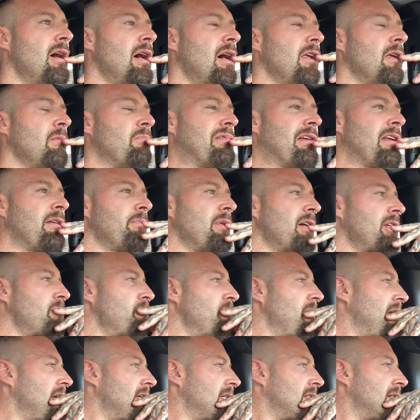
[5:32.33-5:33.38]
And you're pretty much
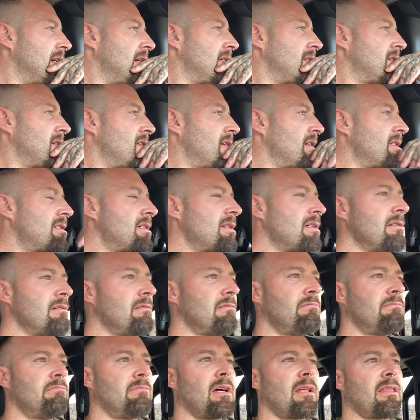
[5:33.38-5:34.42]
meditating until
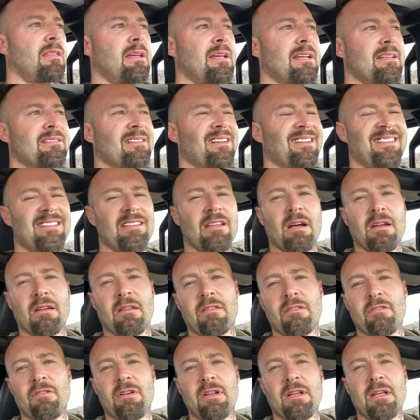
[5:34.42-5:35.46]
I think it's like
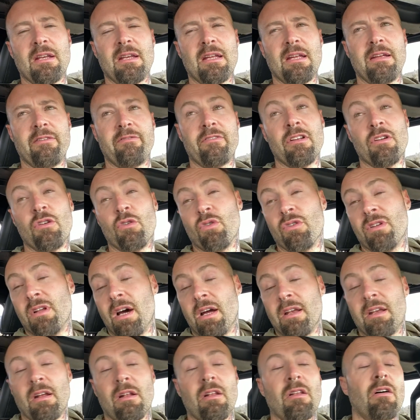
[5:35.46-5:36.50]
9:30 in the evening or
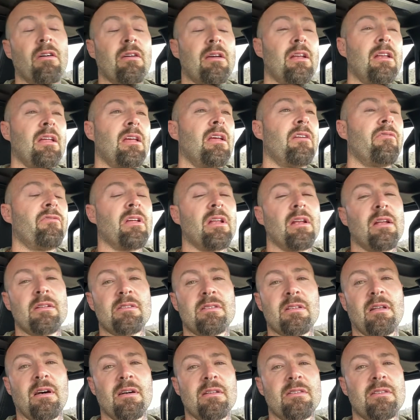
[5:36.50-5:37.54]
9 o'clock in the evening.
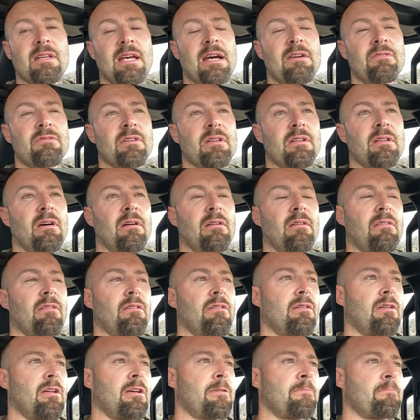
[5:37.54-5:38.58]
It's lights out at
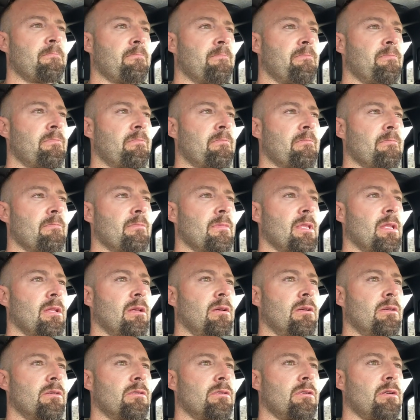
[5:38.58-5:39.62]
9:30.
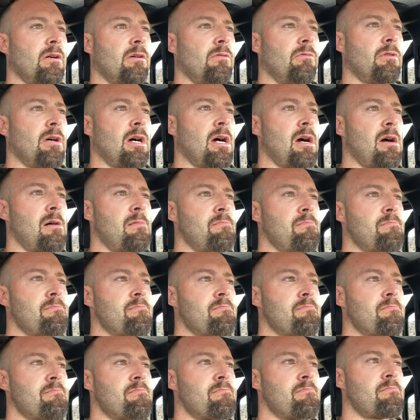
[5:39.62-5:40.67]
So um,
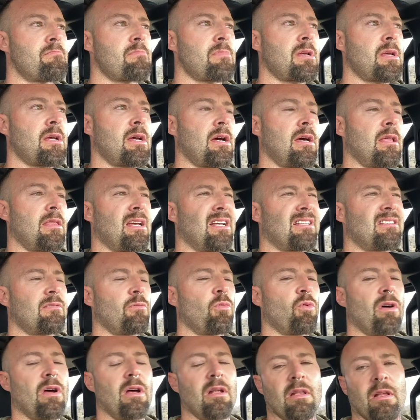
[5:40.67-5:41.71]
yeah, that's a,
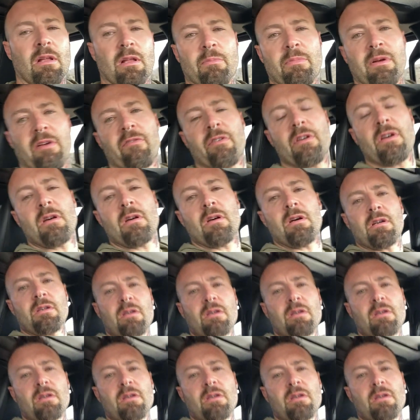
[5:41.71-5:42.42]
a, little bit of a,